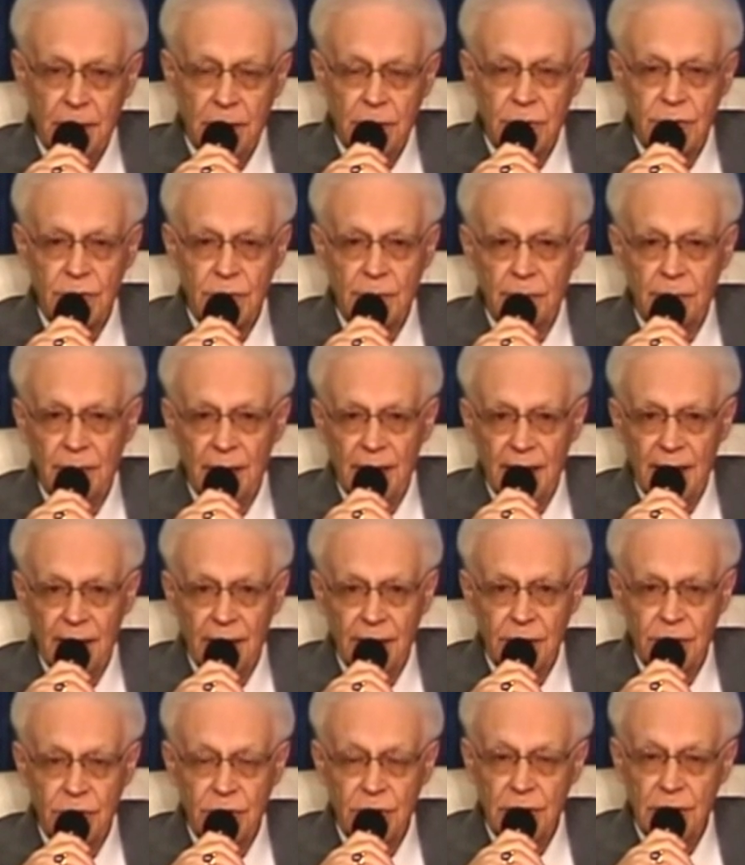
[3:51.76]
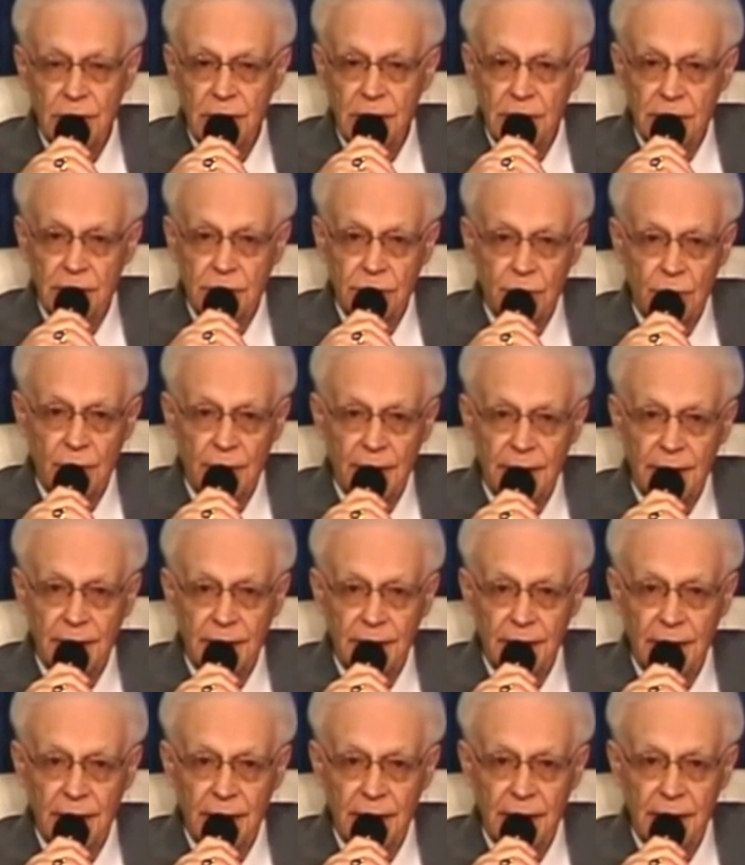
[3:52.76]
The symbology is
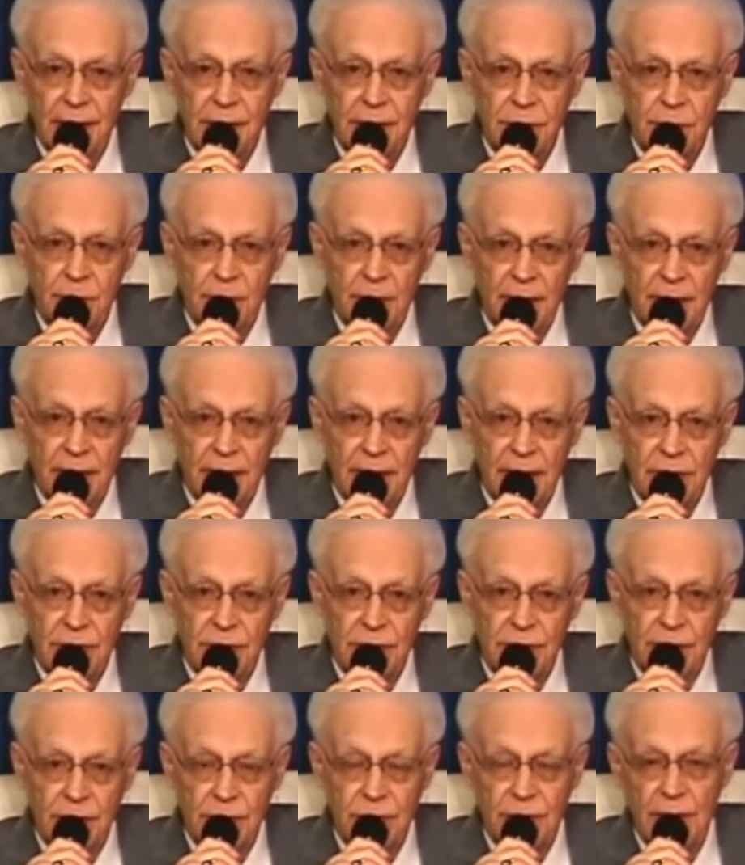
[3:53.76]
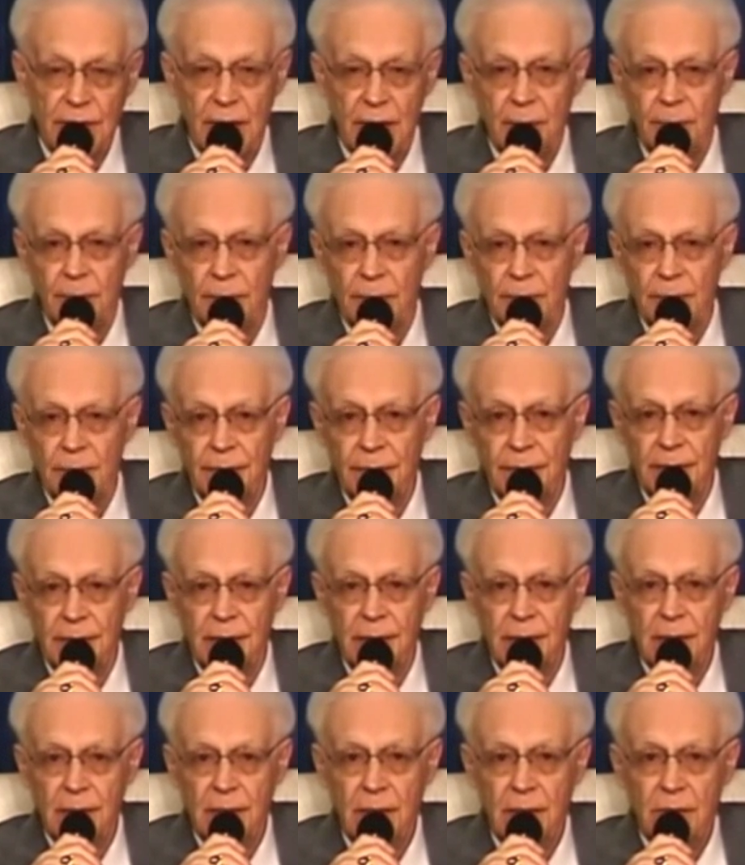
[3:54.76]
recognized by, as an example,
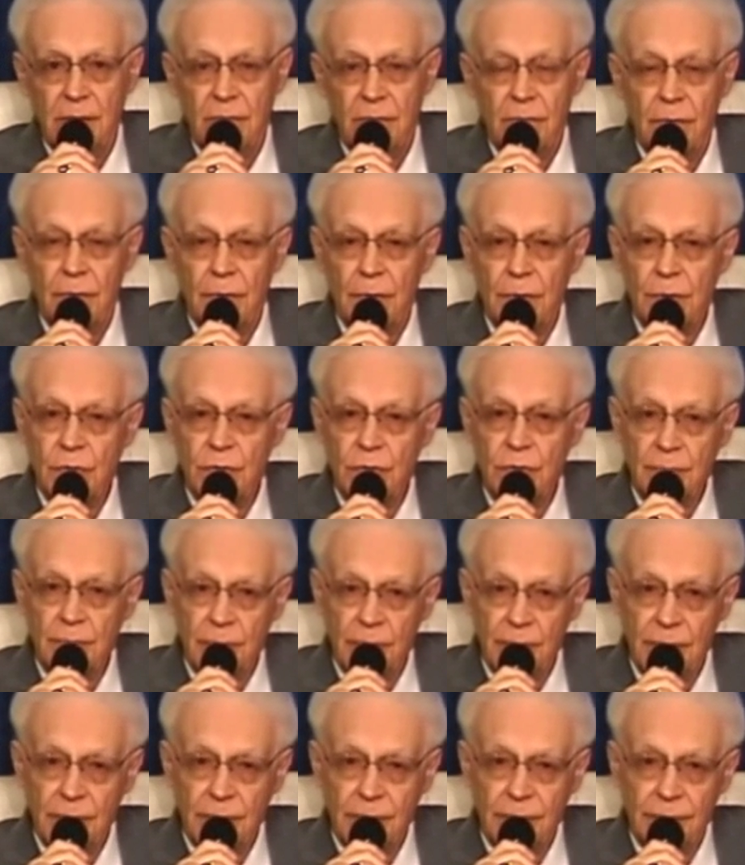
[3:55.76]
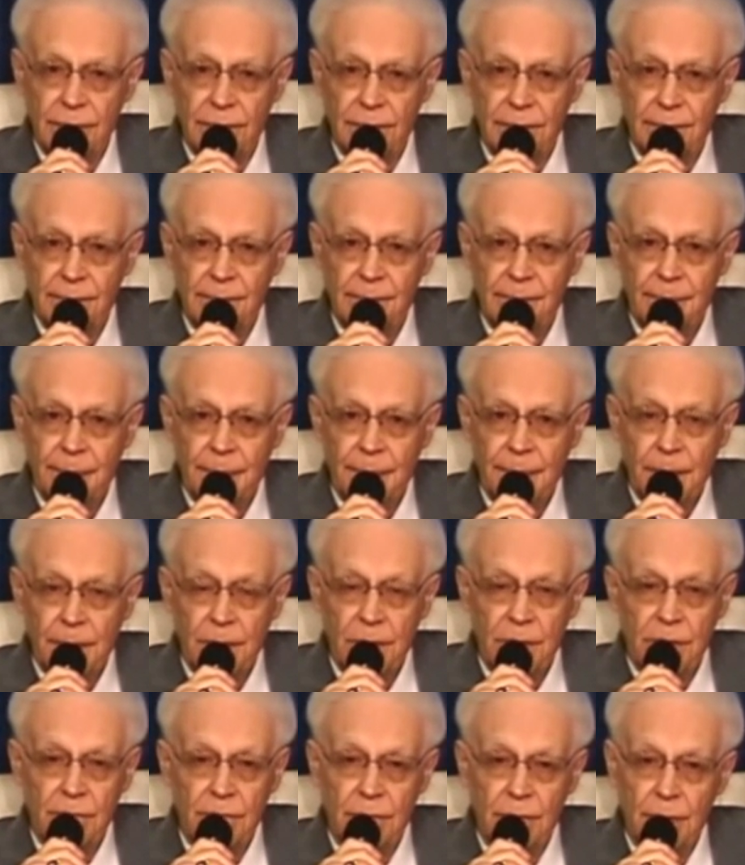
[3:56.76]
the virgin birth.
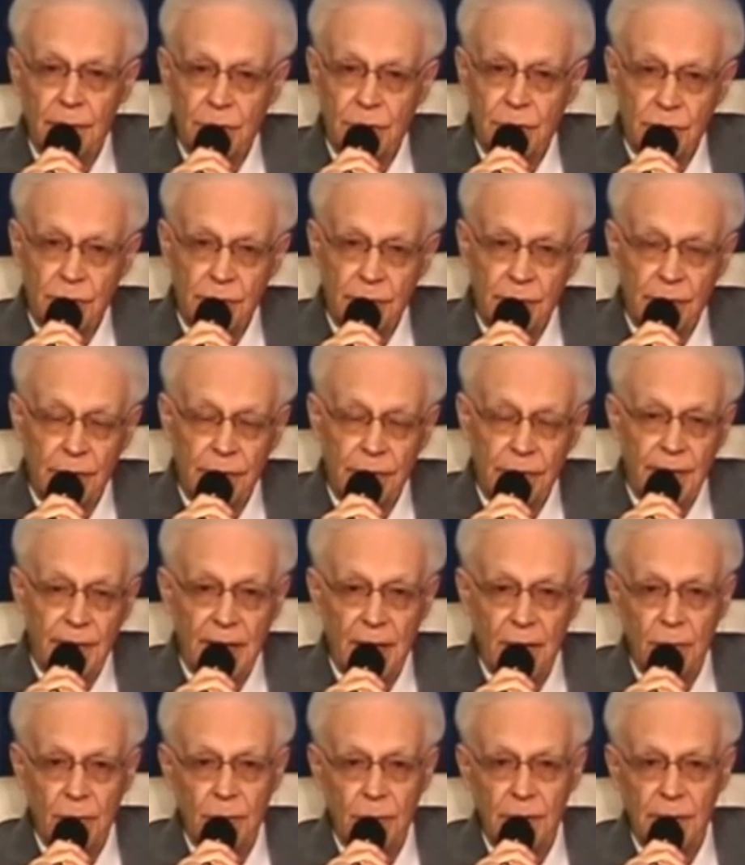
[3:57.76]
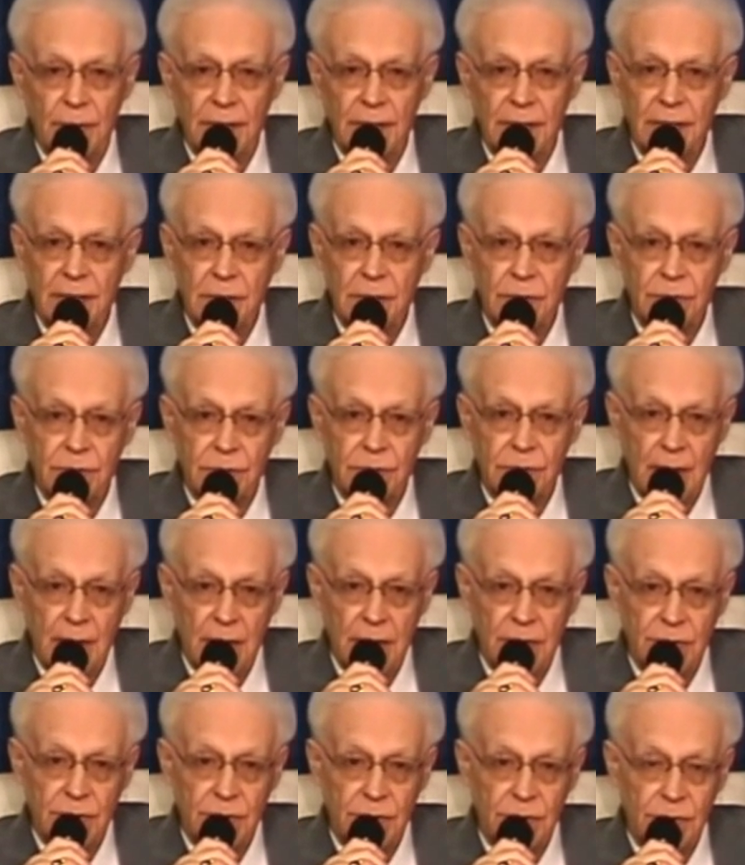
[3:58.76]
The virgin birth outwardly is,
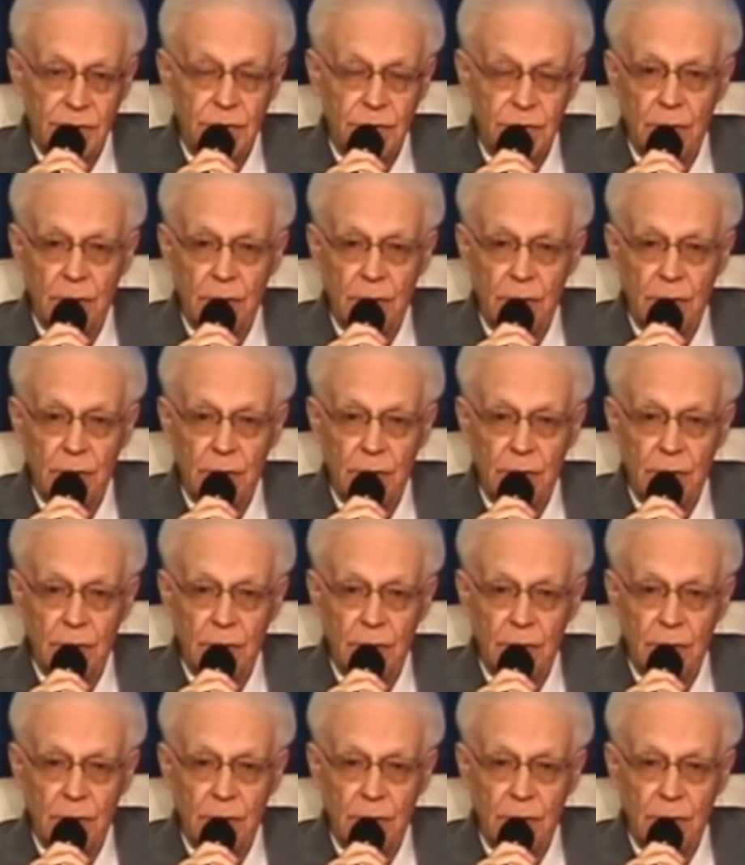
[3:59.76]
as it's